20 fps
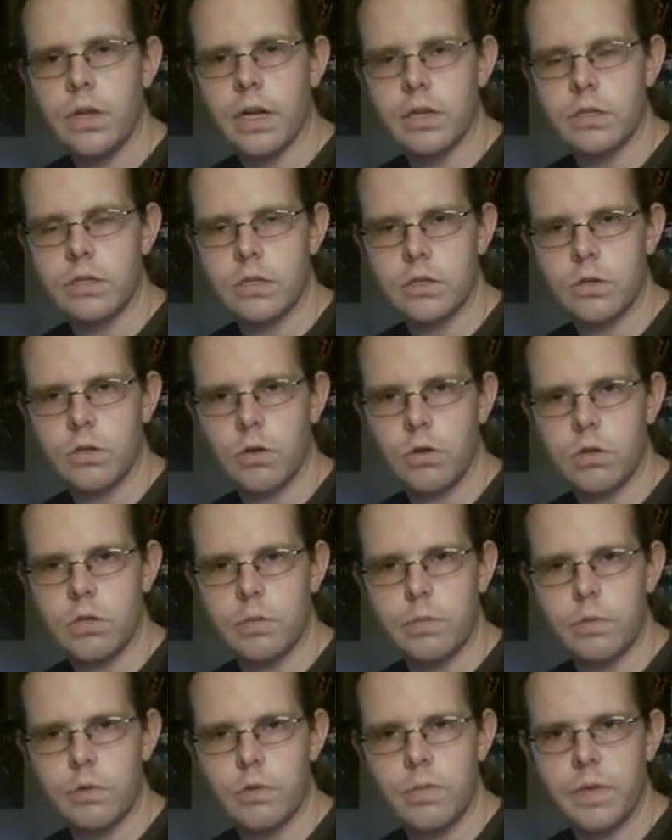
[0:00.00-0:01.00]
it just totally
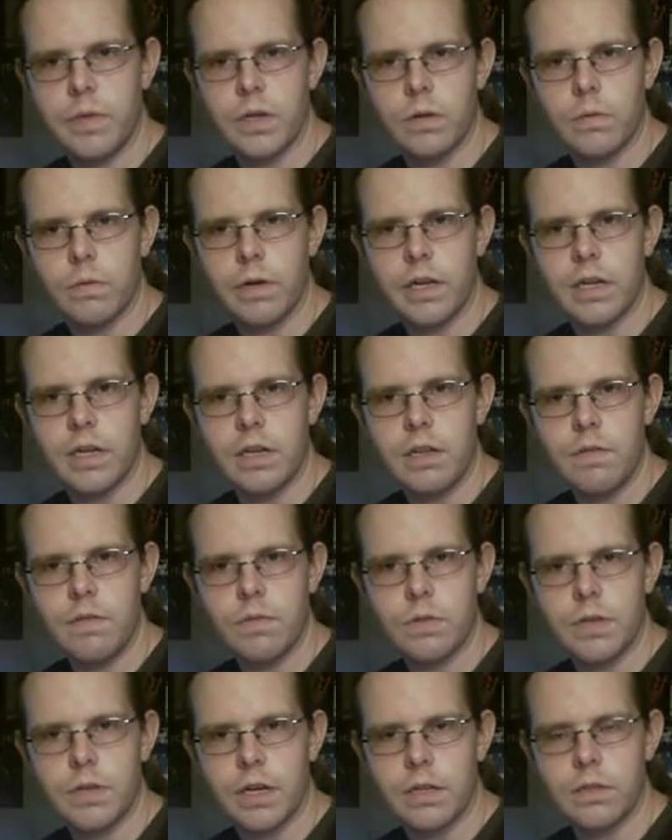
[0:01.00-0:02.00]
blew me away. And
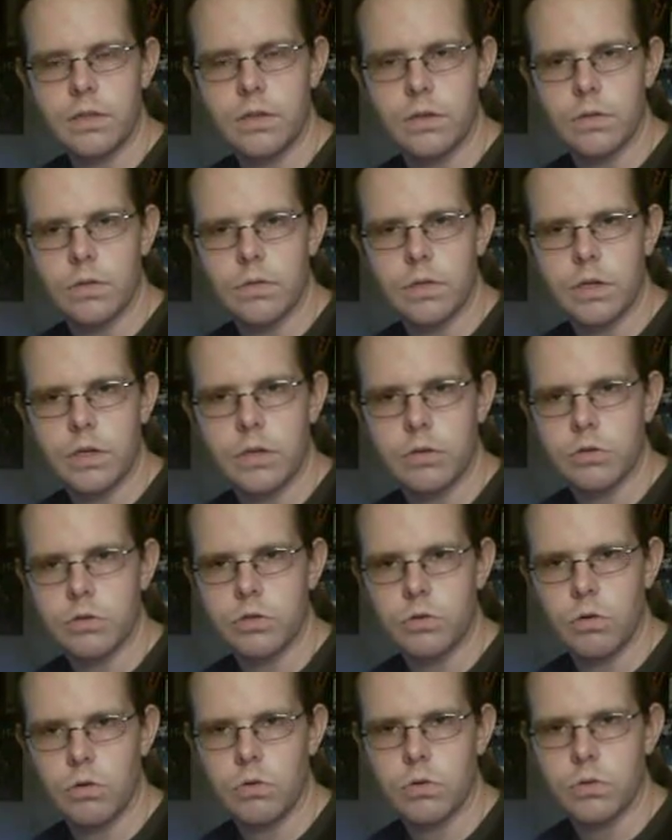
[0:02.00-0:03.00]
even like the
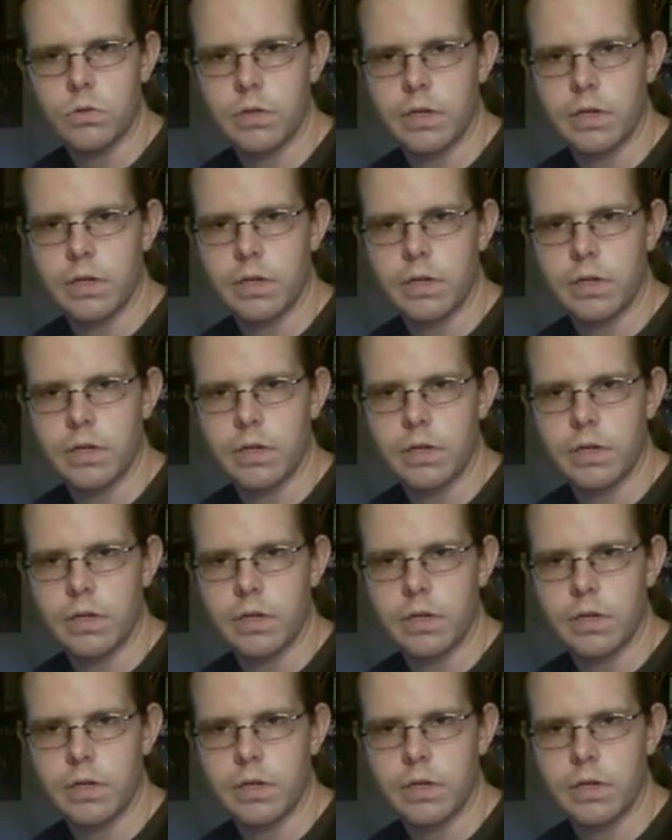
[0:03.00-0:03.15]
controller,